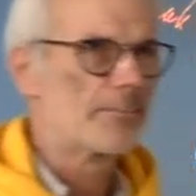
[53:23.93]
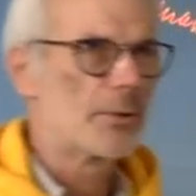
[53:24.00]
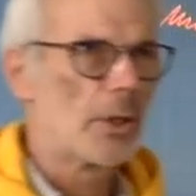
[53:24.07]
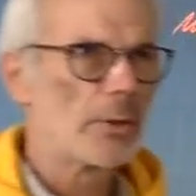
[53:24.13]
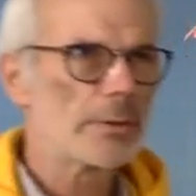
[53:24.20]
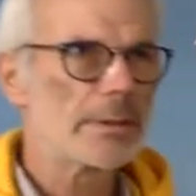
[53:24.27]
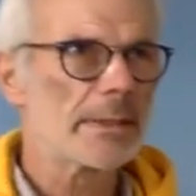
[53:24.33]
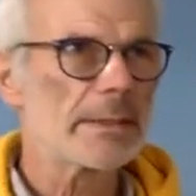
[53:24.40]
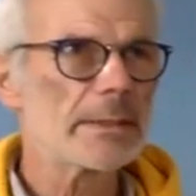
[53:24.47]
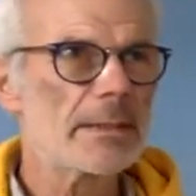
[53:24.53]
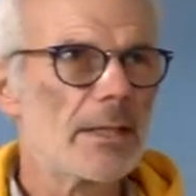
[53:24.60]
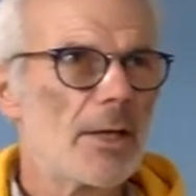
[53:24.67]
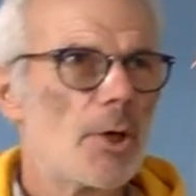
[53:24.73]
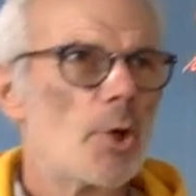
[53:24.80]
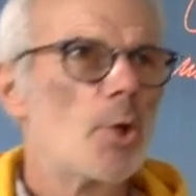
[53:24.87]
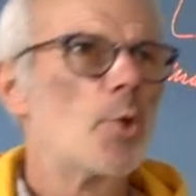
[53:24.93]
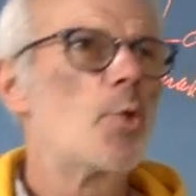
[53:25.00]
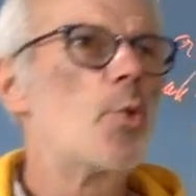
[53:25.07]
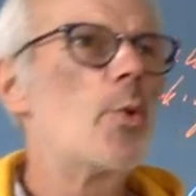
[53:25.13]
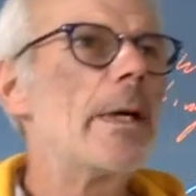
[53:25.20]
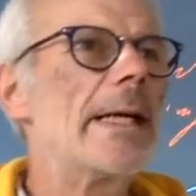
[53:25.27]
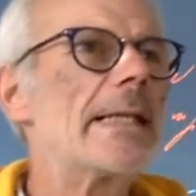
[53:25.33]
process
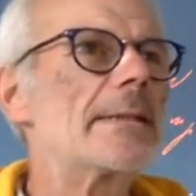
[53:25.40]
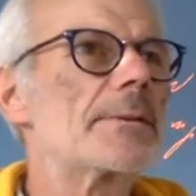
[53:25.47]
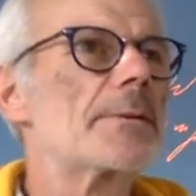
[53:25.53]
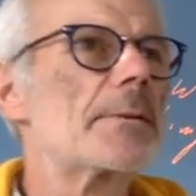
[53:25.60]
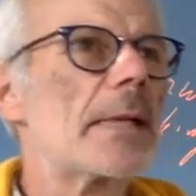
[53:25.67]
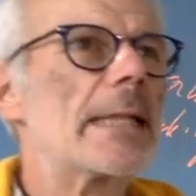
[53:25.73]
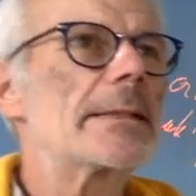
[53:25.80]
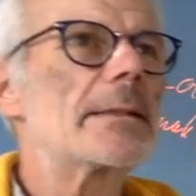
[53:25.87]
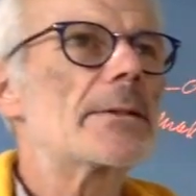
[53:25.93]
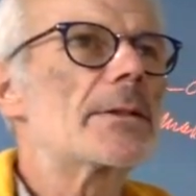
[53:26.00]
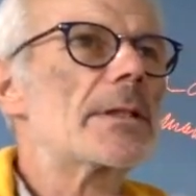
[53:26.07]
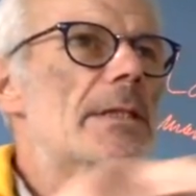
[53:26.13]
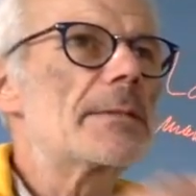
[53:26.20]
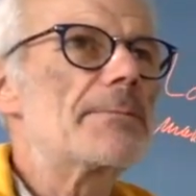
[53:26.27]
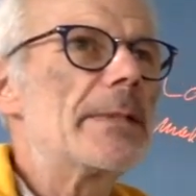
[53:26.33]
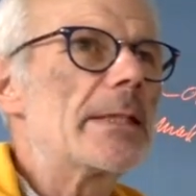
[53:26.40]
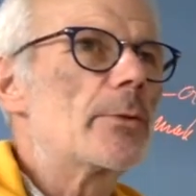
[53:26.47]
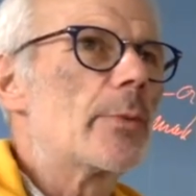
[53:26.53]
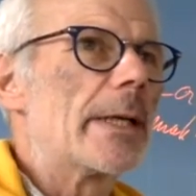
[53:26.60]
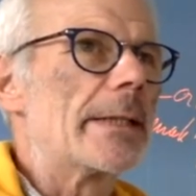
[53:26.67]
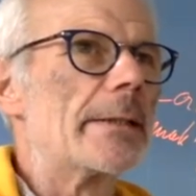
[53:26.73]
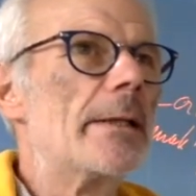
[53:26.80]
who has the right to speak
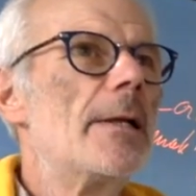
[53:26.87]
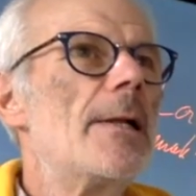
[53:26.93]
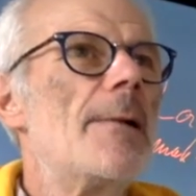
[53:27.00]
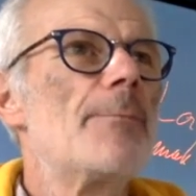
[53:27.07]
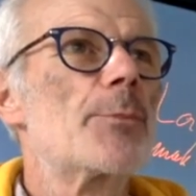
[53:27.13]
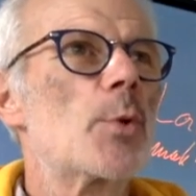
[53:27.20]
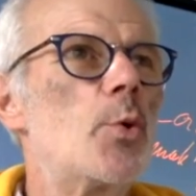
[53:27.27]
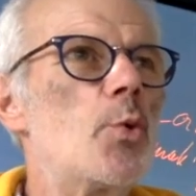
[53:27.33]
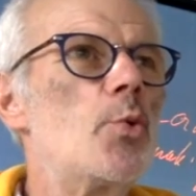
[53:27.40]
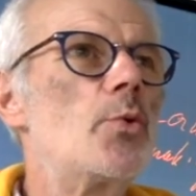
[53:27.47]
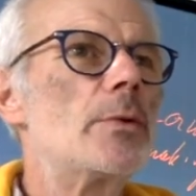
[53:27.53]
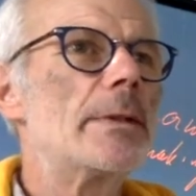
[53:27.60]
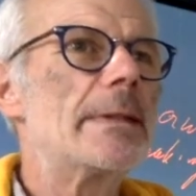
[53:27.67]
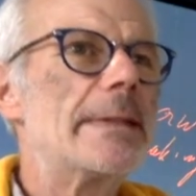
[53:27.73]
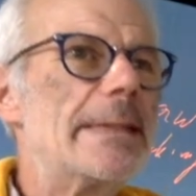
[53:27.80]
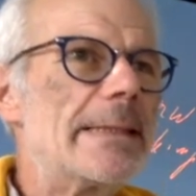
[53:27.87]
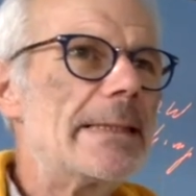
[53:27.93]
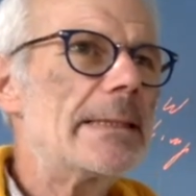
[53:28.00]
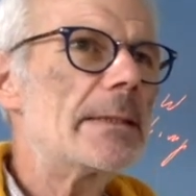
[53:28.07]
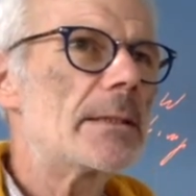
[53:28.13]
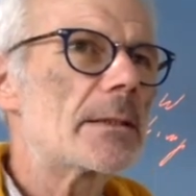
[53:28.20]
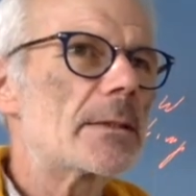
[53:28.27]
when, who
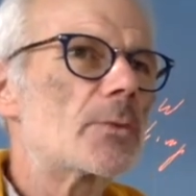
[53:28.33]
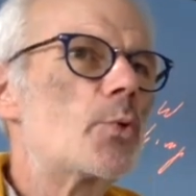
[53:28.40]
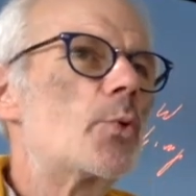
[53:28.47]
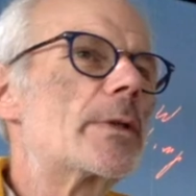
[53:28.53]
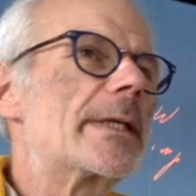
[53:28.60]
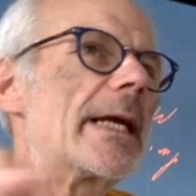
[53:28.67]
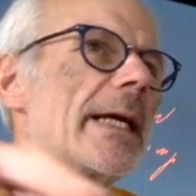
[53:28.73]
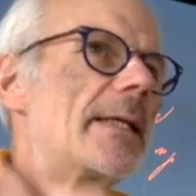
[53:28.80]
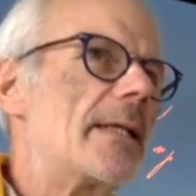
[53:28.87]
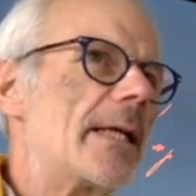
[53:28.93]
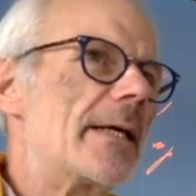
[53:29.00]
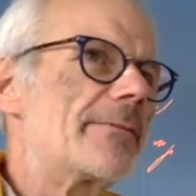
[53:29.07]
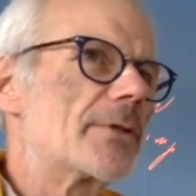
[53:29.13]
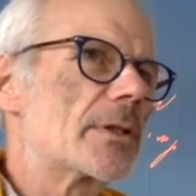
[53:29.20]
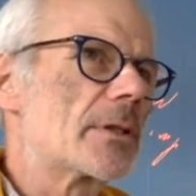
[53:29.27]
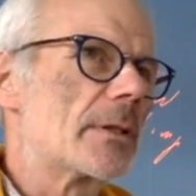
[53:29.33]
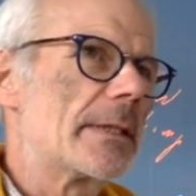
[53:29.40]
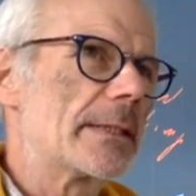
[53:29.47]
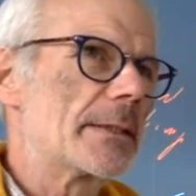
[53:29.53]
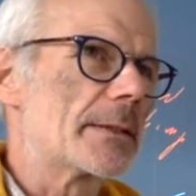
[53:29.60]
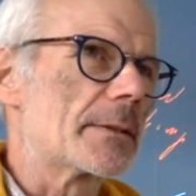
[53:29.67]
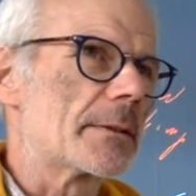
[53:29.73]
needs, who can have a
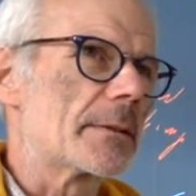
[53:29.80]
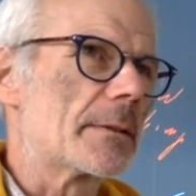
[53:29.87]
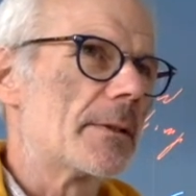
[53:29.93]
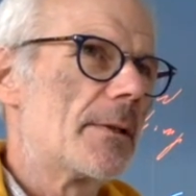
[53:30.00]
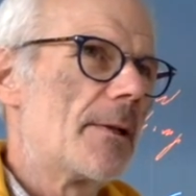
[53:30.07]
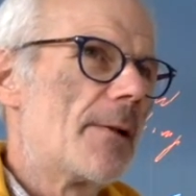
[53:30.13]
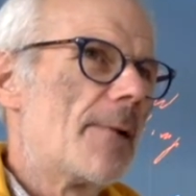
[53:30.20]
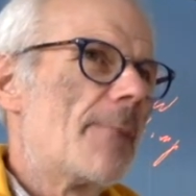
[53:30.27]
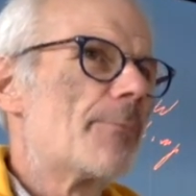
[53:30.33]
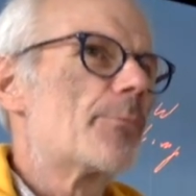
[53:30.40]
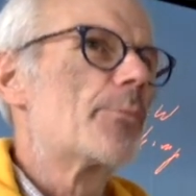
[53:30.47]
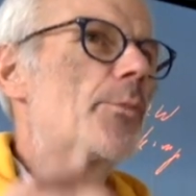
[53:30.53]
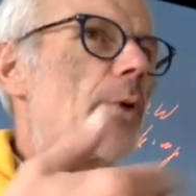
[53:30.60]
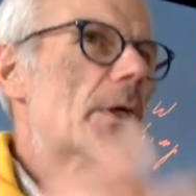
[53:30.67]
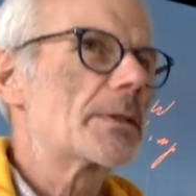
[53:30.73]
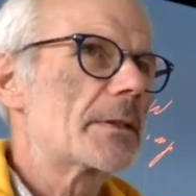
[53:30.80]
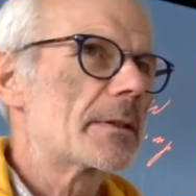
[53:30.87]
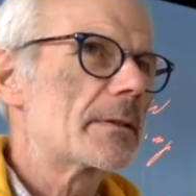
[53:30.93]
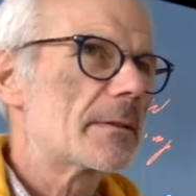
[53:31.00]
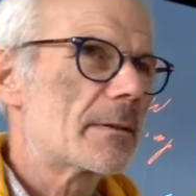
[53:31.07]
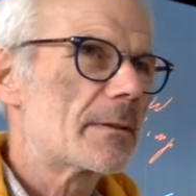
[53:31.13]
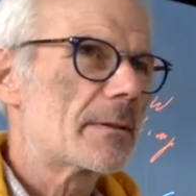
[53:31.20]
solicitor, what
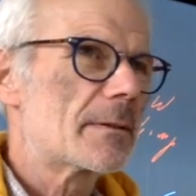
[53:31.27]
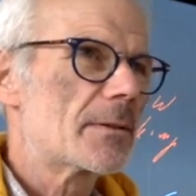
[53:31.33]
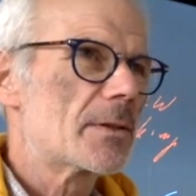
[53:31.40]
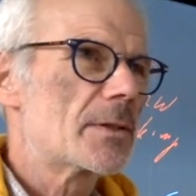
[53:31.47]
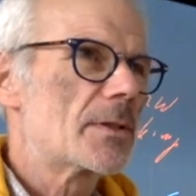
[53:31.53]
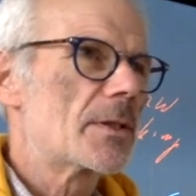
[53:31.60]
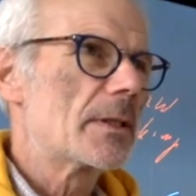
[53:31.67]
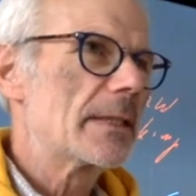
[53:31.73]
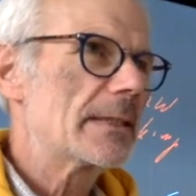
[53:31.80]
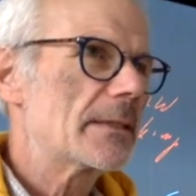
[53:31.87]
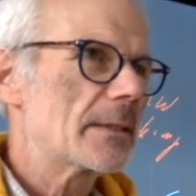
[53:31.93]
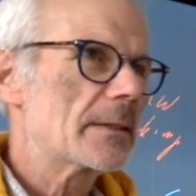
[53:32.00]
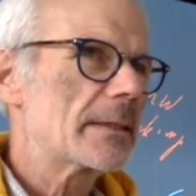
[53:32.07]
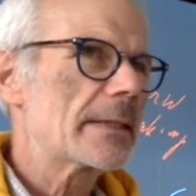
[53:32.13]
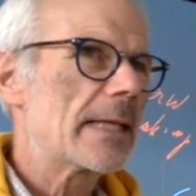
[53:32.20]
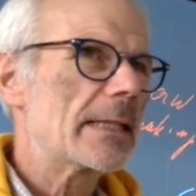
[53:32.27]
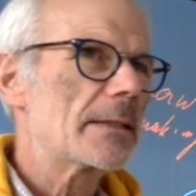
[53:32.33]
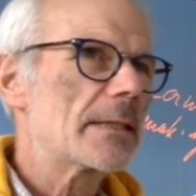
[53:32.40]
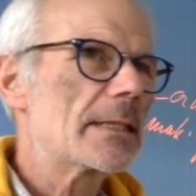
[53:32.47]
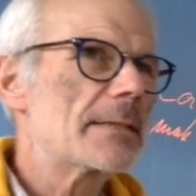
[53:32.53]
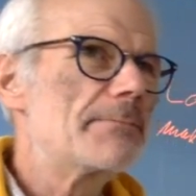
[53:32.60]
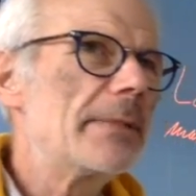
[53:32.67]
solicitor
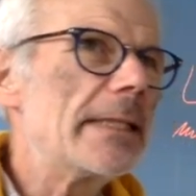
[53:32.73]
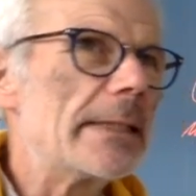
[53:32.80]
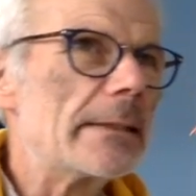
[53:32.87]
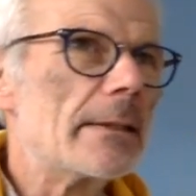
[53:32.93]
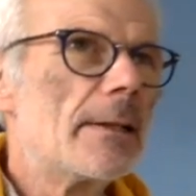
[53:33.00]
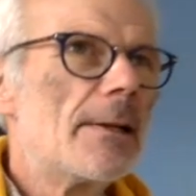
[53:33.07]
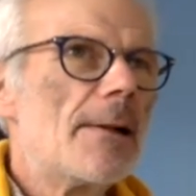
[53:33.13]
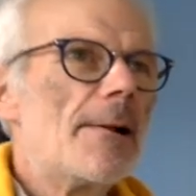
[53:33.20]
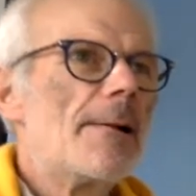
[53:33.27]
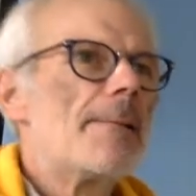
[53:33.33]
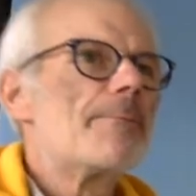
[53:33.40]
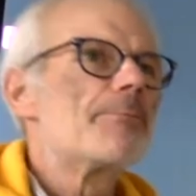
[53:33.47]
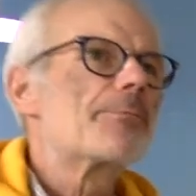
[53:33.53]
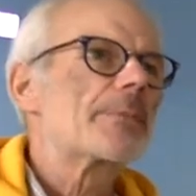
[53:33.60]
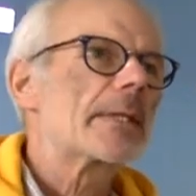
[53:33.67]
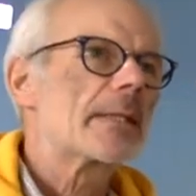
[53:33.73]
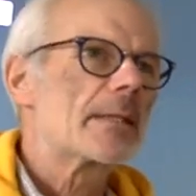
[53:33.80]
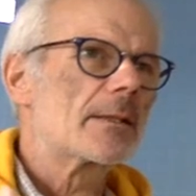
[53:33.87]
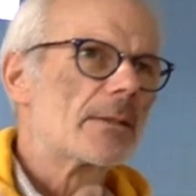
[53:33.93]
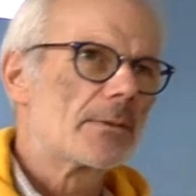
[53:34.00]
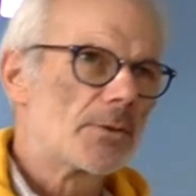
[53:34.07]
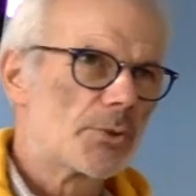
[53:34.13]
can this be,
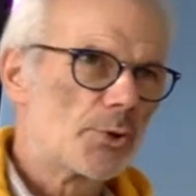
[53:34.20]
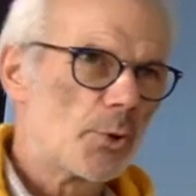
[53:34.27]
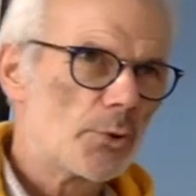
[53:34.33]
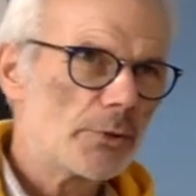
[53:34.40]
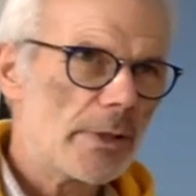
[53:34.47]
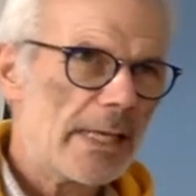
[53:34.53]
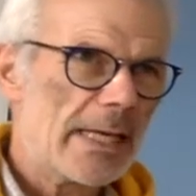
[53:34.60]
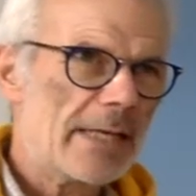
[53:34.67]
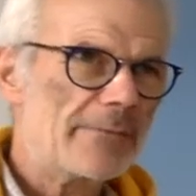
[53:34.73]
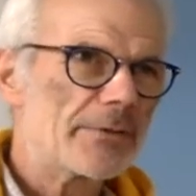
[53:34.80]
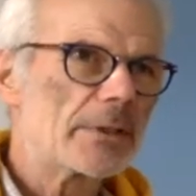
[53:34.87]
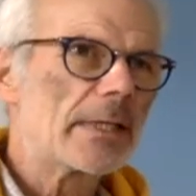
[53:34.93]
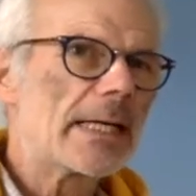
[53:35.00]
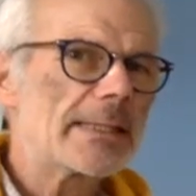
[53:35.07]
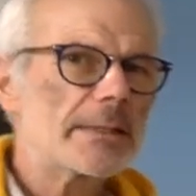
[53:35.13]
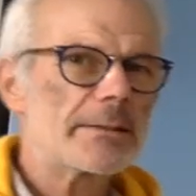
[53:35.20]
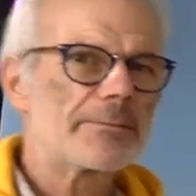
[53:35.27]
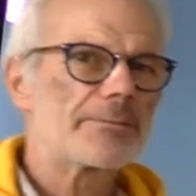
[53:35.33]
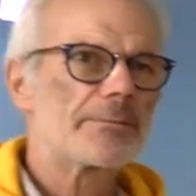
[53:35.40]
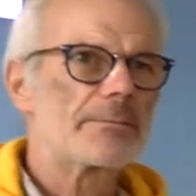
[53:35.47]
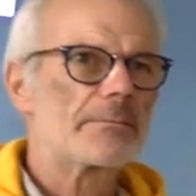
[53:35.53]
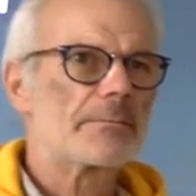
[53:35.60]
do you have a
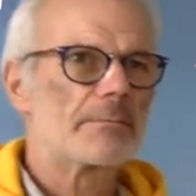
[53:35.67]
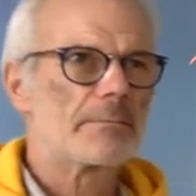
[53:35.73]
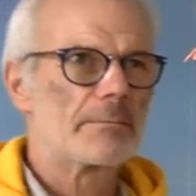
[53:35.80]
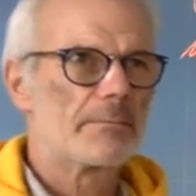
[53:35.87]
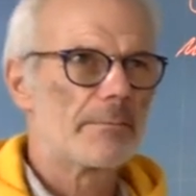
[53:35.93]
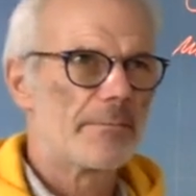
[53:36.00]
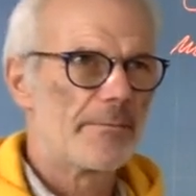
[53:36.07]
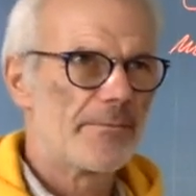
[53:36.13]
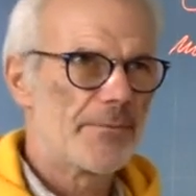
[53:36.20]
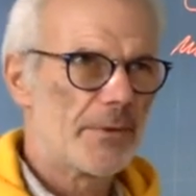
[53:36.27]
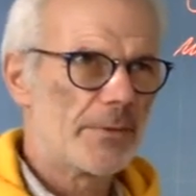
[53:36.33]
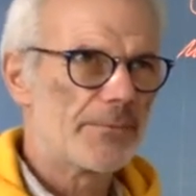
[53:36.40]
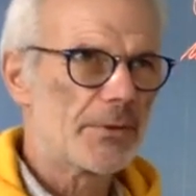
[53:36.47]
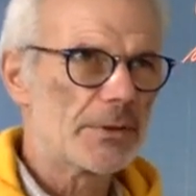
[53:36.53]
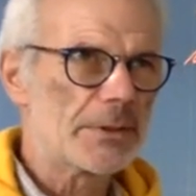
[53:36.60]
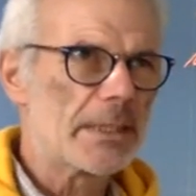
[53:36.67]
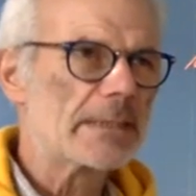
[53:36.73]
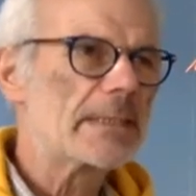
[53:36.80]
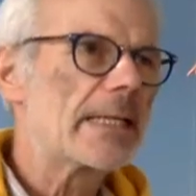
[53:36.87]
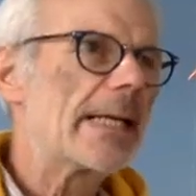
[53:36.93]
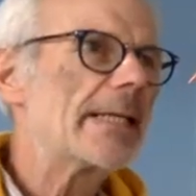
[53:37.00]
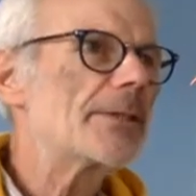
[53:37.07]
right for, for
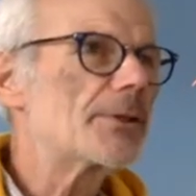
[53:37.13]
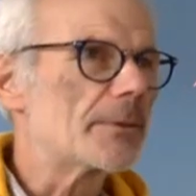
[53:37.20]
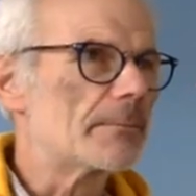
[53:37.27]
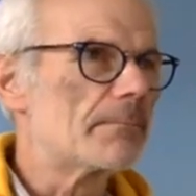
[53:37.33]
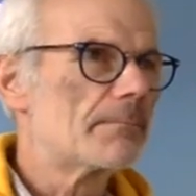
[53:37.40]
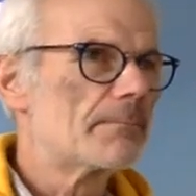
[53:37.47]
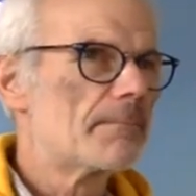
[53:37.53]
translation?